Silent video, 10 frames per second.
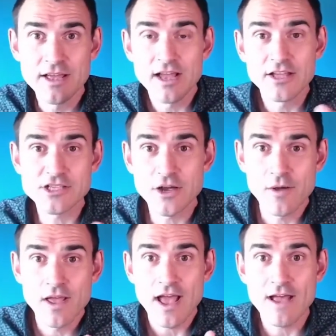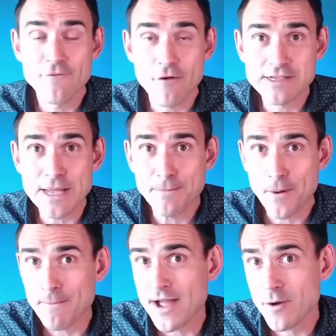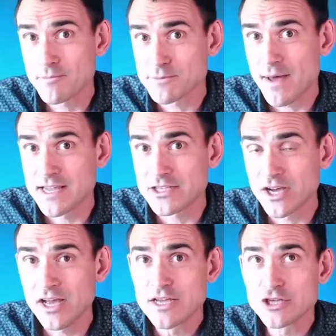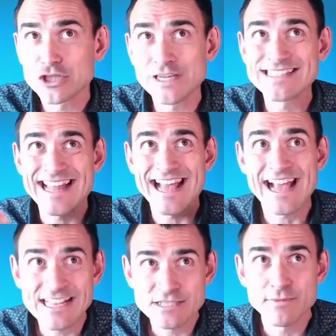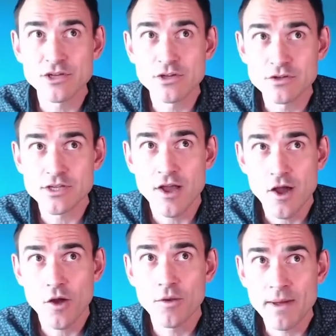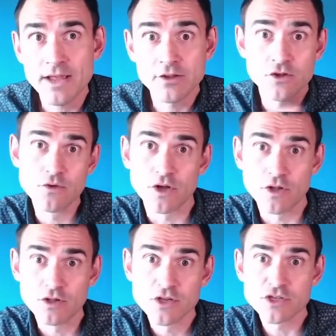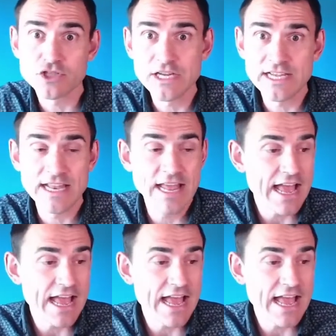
And so, for example, my ops manager, she is an admin user on my Google, so she can